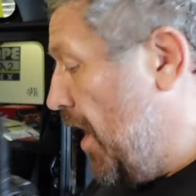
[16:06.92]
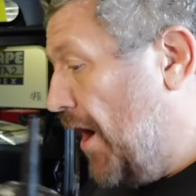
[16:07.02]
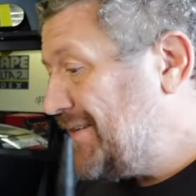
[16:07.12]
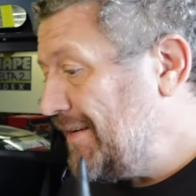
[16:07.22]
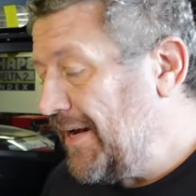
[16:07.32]

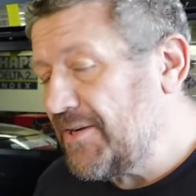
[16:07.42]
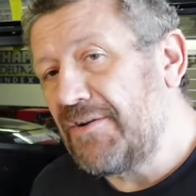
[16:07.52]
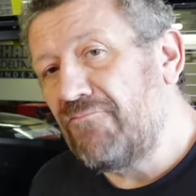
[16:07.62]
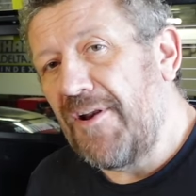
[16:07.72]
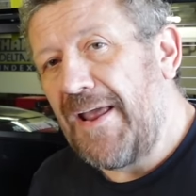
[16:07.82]
I did
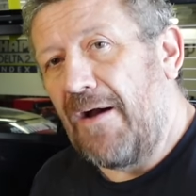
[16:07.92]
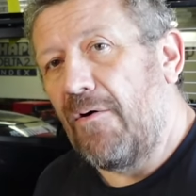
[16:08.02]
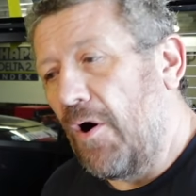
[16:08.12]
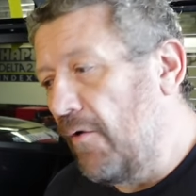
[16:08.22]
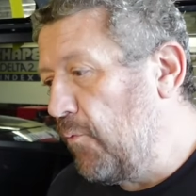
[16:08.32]
actually run
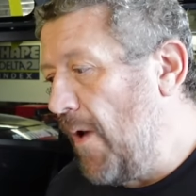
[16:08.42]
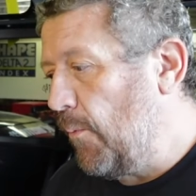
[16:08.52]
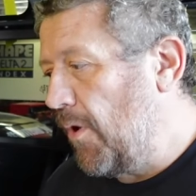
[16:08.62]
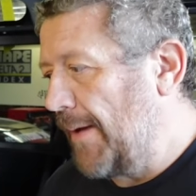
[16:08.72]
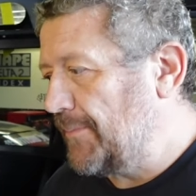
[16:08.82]
out of
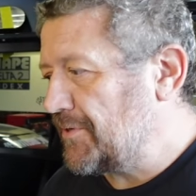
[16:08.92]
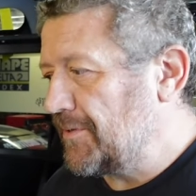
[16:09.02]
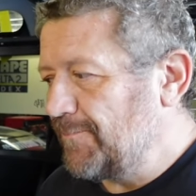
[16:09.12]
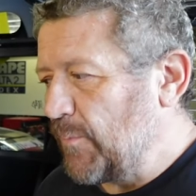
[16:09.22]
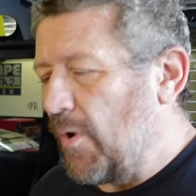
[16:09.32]
wet
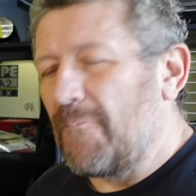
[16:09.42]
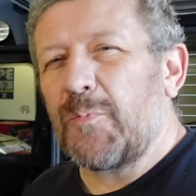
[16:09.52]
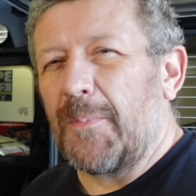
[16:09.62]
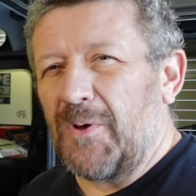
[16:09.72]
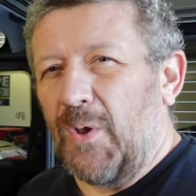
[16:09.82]
wipes, or I've
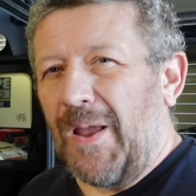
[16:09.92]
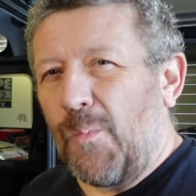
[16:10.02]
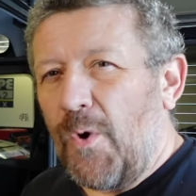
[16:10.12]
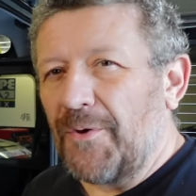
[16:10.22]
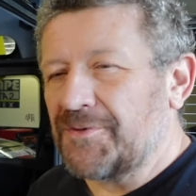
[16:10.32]
probably got like
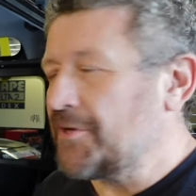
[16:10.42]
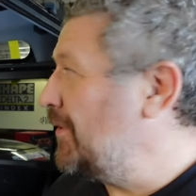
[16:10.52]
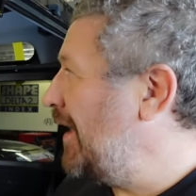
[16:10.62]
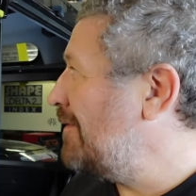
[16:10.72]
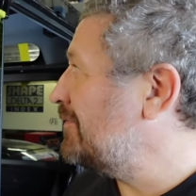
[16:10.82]
one or
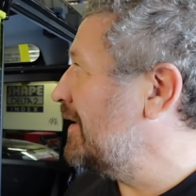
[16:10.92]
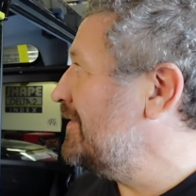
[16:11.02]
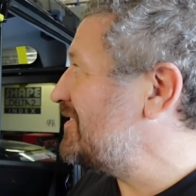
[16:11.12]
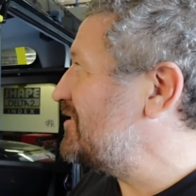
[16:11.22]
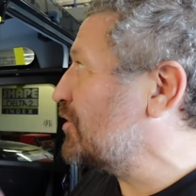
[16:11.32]
two left,
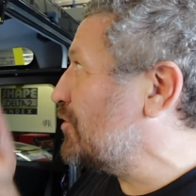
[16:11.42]
and this is a